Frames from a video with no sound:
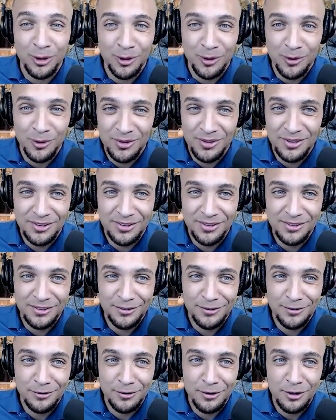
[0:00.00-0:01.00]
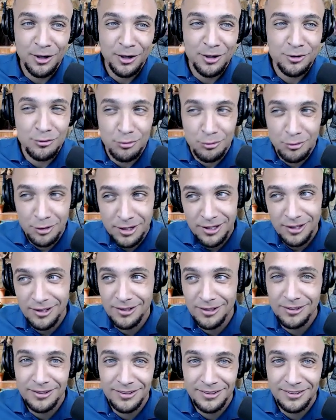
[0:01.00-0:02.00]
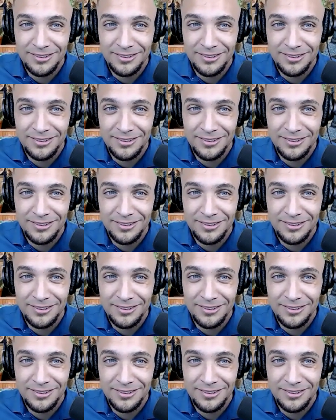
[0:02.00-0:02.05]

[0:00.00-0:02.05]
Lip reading: world is real.